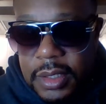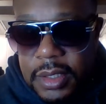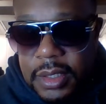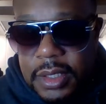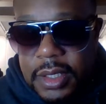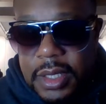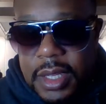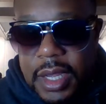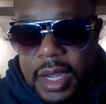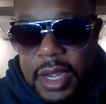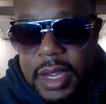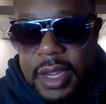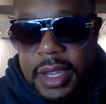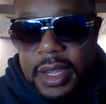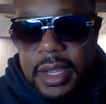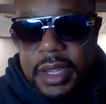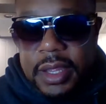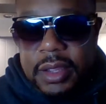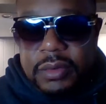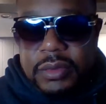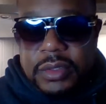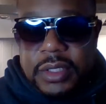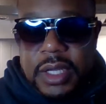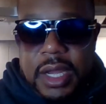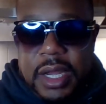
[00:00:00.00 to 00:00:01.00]
Yeah, I hear
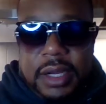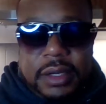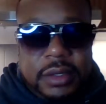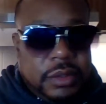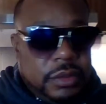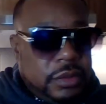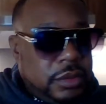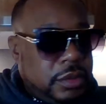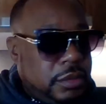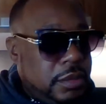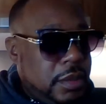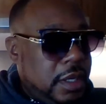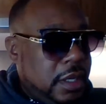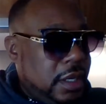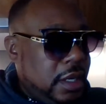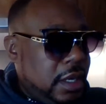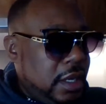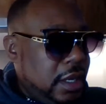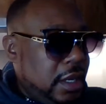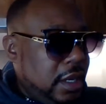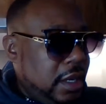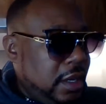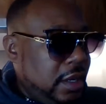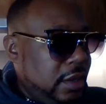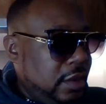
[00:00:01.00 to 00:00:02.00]
you, tacos, man. I
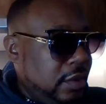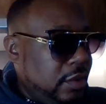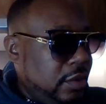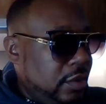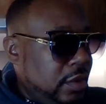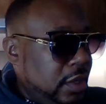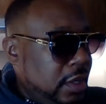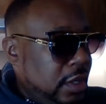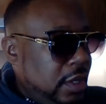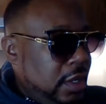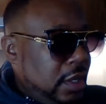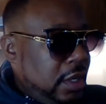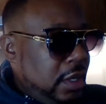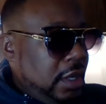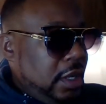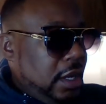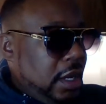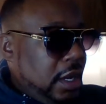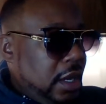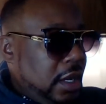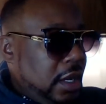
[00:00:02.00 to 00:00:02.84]
hear you. I